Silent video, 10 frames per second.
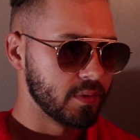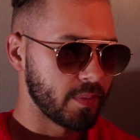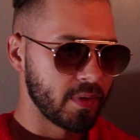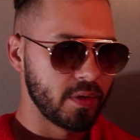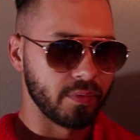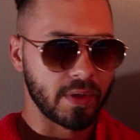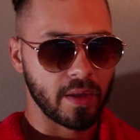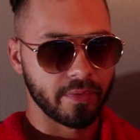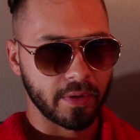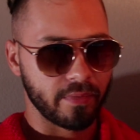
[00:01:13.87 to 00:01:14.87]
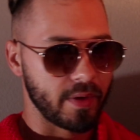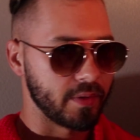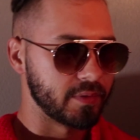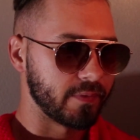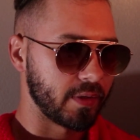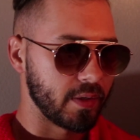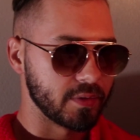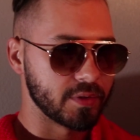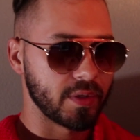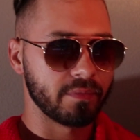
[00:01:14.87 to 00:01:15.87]
something to do with coloring crayons for
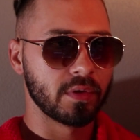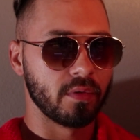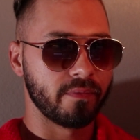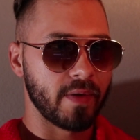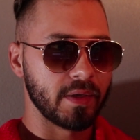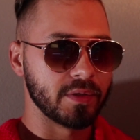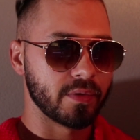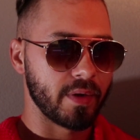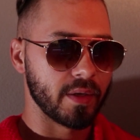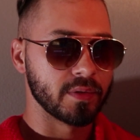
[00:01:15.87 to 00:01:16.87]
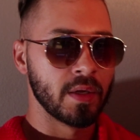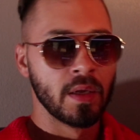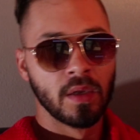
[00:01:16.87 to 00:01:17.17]
kids. So you have to go find these crayons.